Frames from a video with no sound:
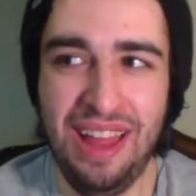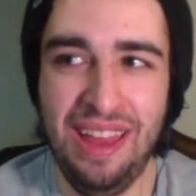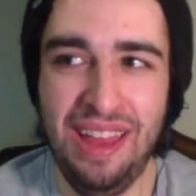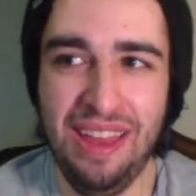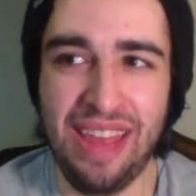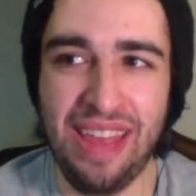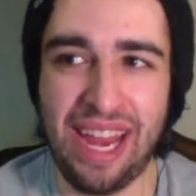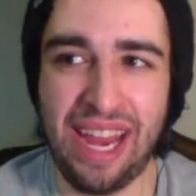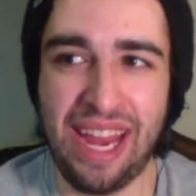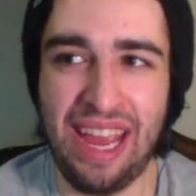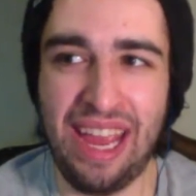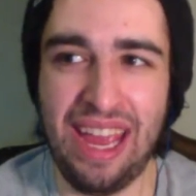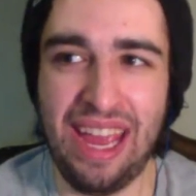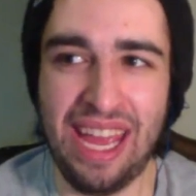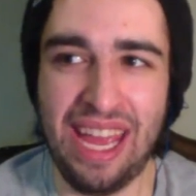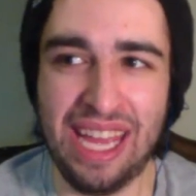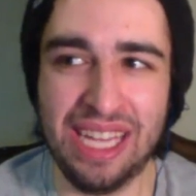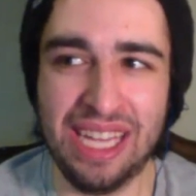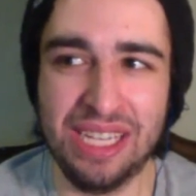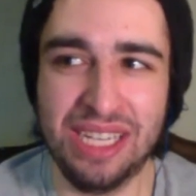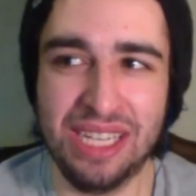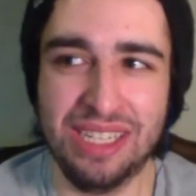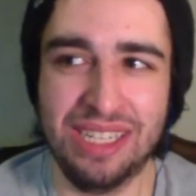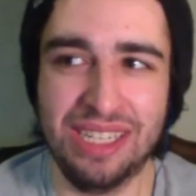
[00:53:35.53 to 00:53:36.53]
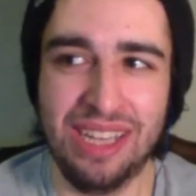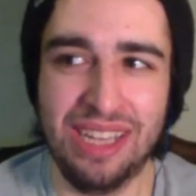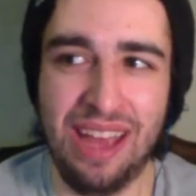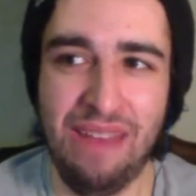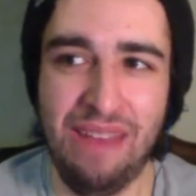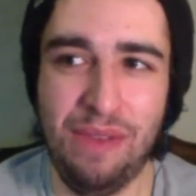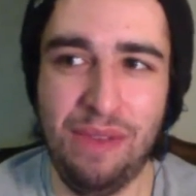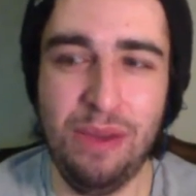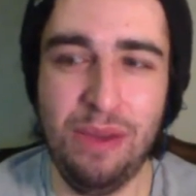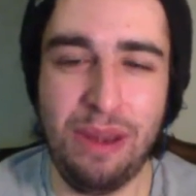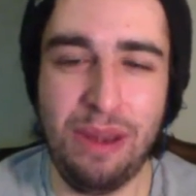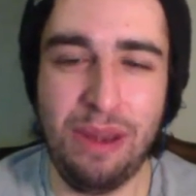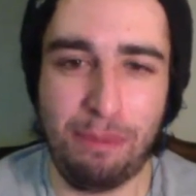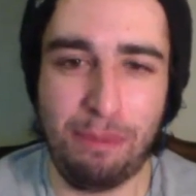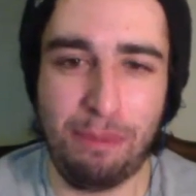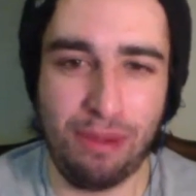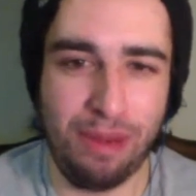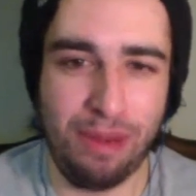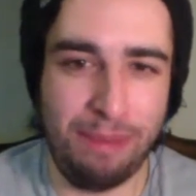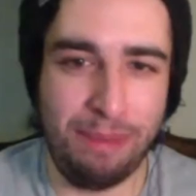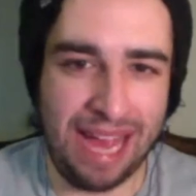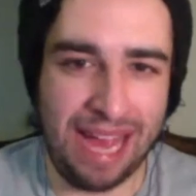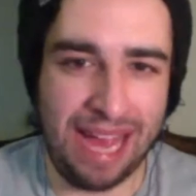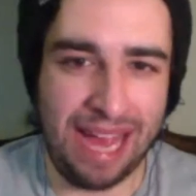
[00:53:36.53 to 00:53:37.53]
if you were to
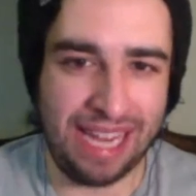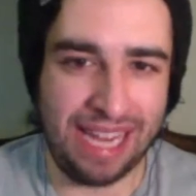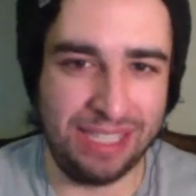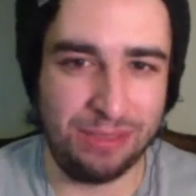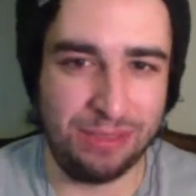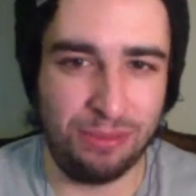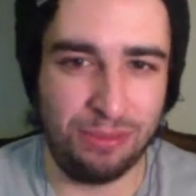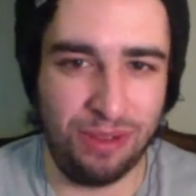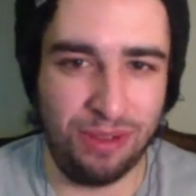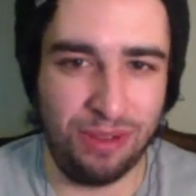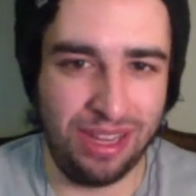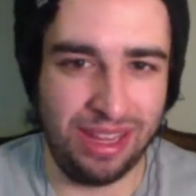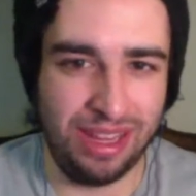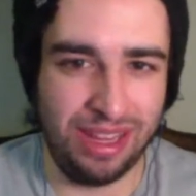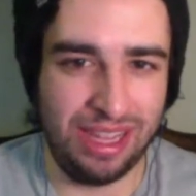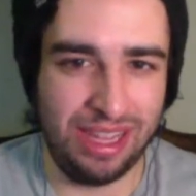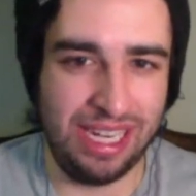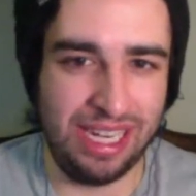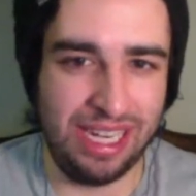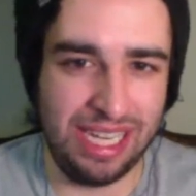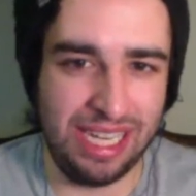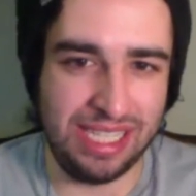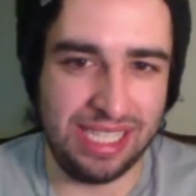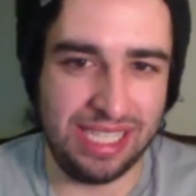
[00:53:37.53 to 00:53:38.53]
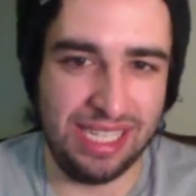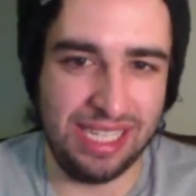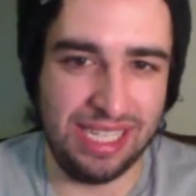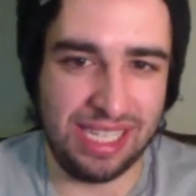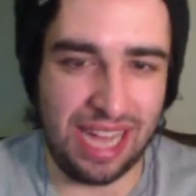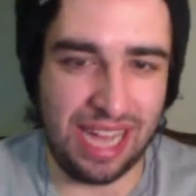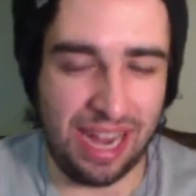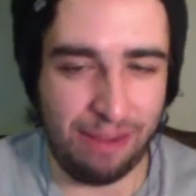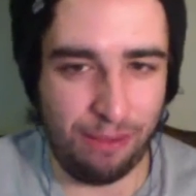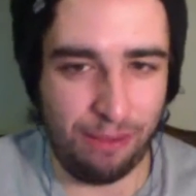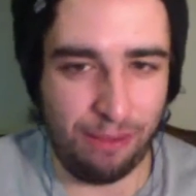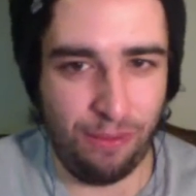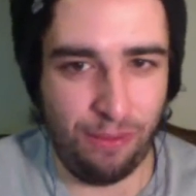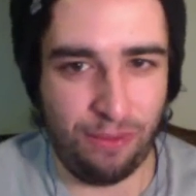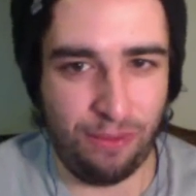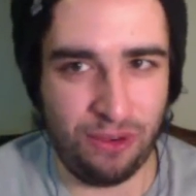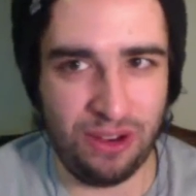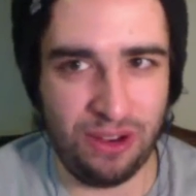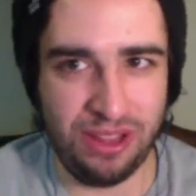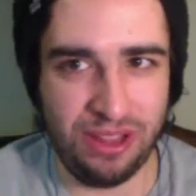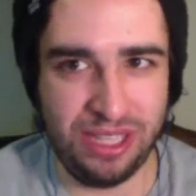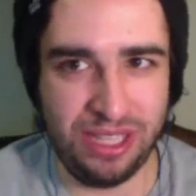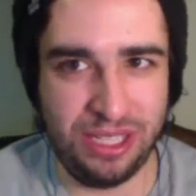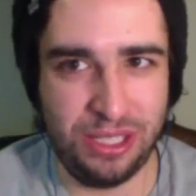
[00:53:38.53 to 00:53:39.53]
prepackage what the contestants I root for
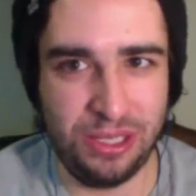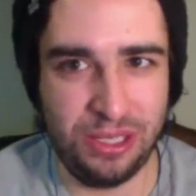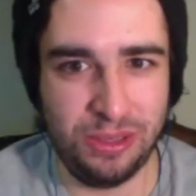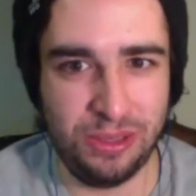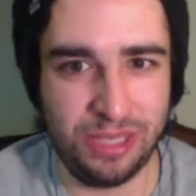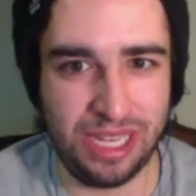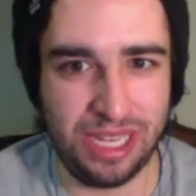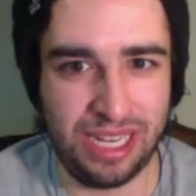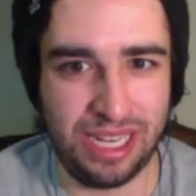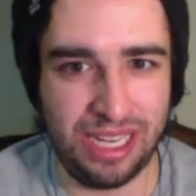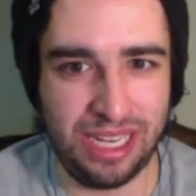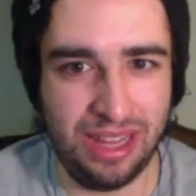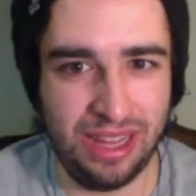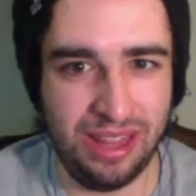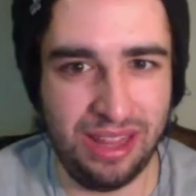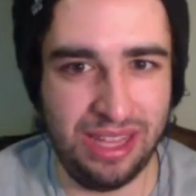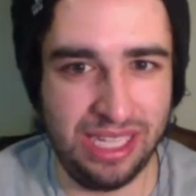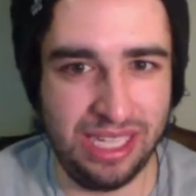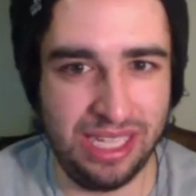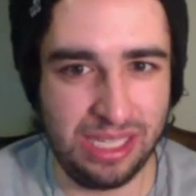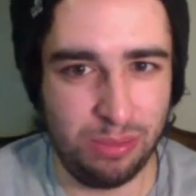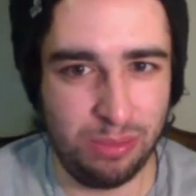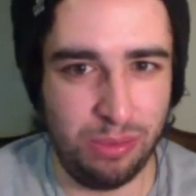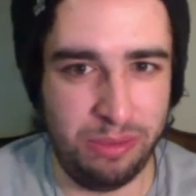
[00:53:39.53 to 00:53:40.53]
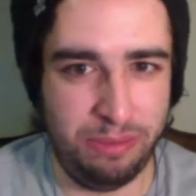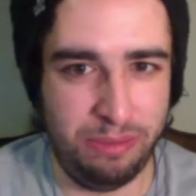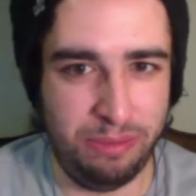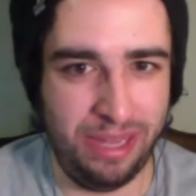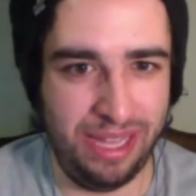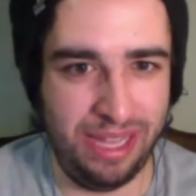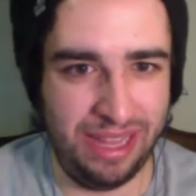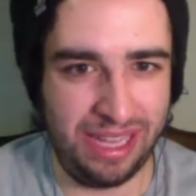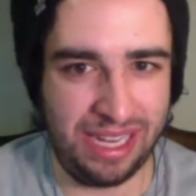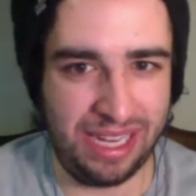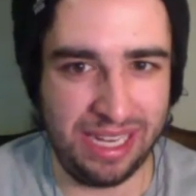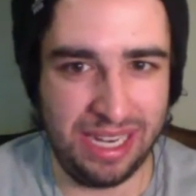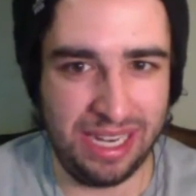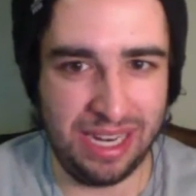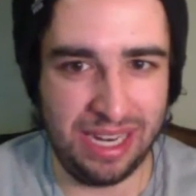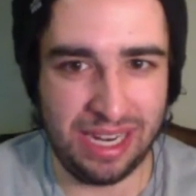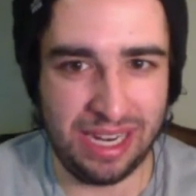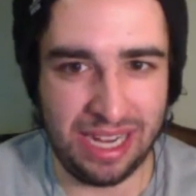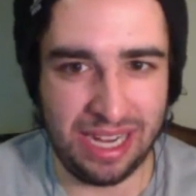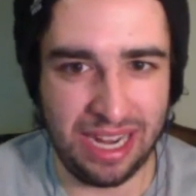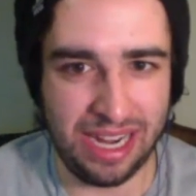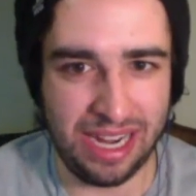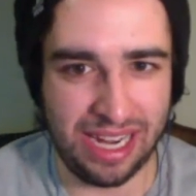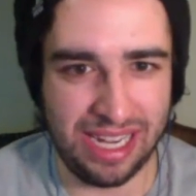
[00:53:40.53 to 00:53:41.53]
on these shows, this would be the
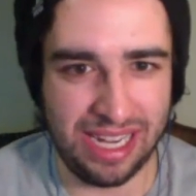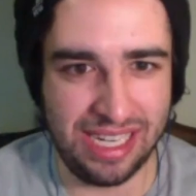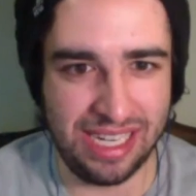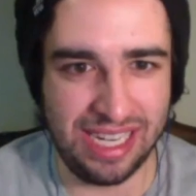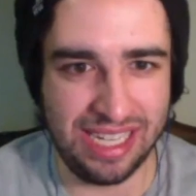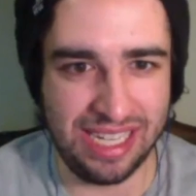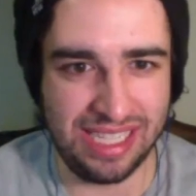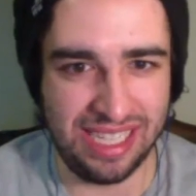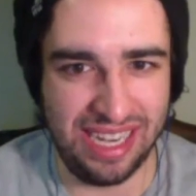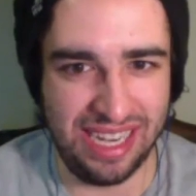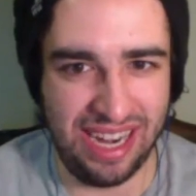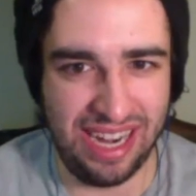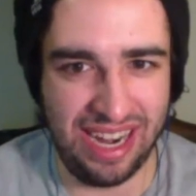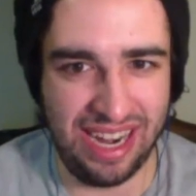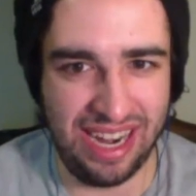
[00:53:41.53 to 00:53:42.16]
kind of contestant. And